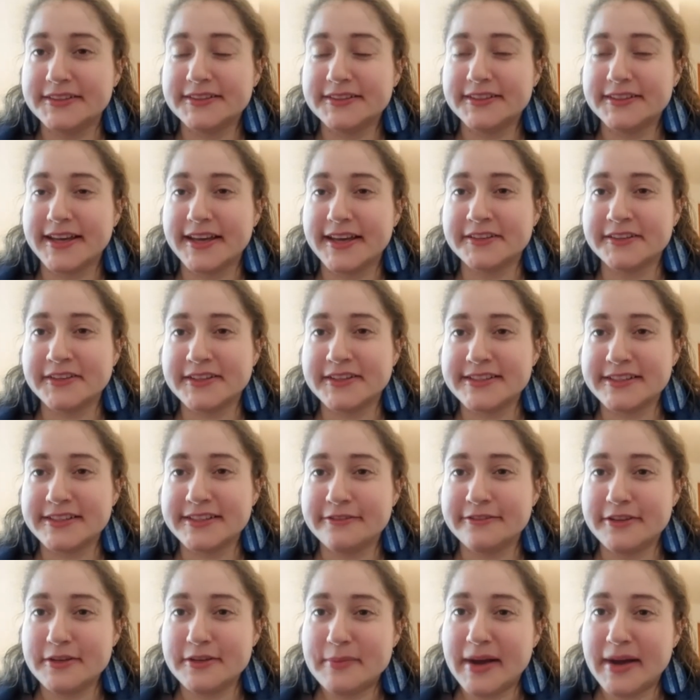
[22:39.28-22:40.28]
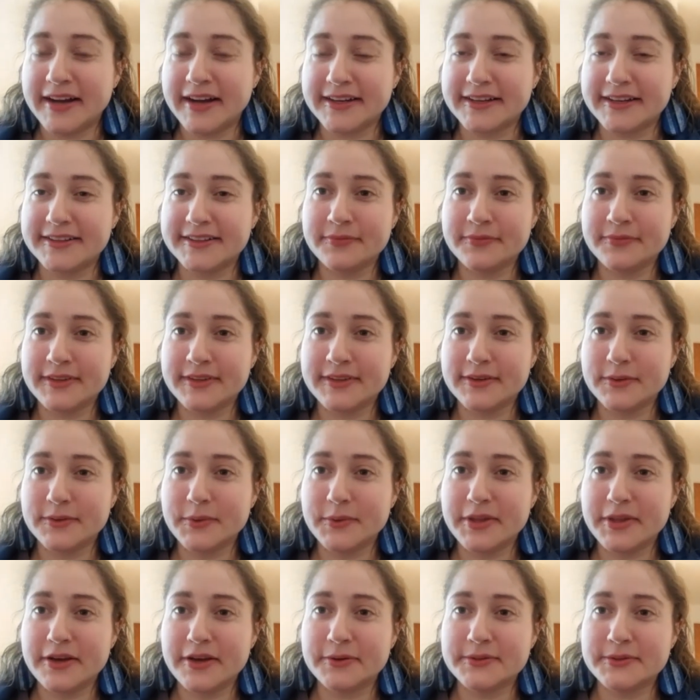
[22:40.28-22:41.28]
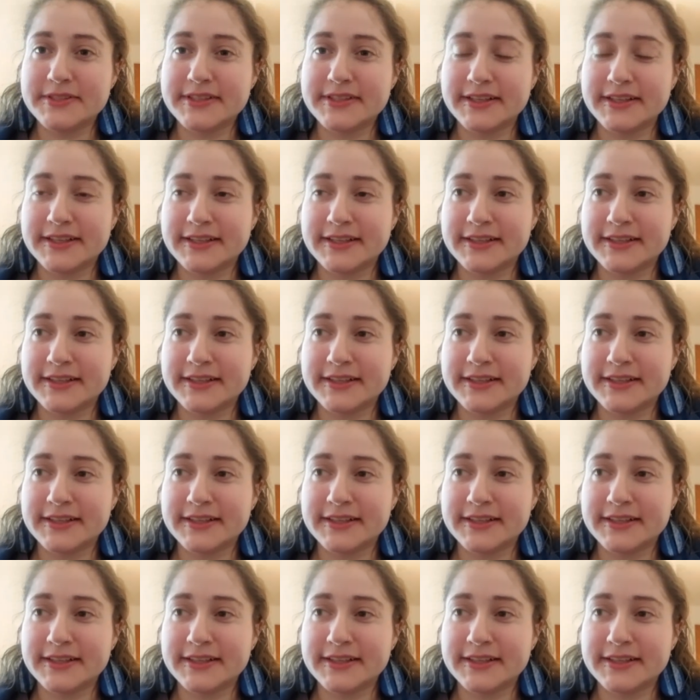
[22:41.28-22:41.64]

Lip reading: analyzing feedback without